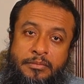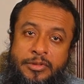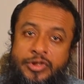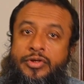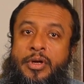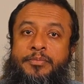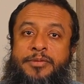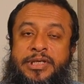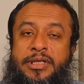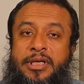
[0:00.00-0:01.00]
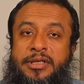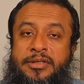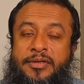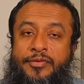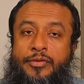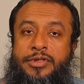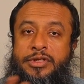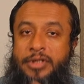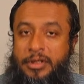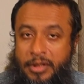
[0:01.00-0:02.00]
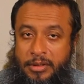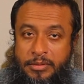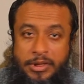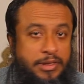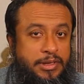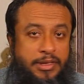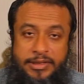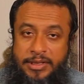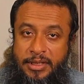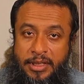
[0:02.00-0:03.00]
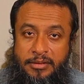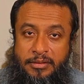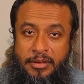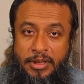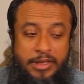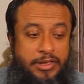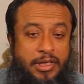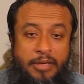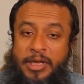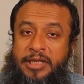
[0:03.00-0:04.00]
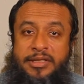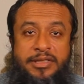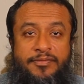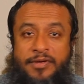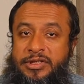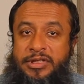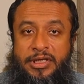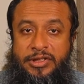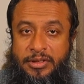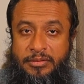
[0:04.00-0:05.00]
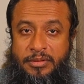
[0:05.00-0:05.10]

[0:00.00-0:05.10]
Stop seeking refuge in shaitan. He didn't say that. He didn't make this differentiation.